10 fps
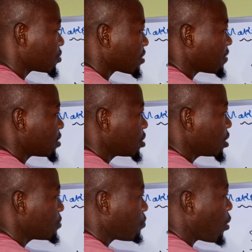
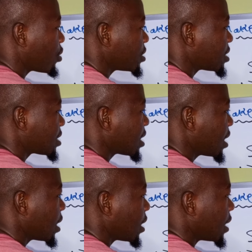
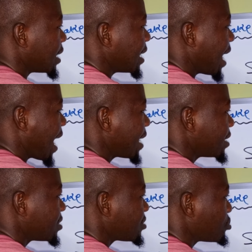
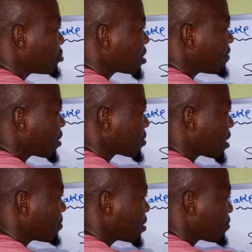17.927 or something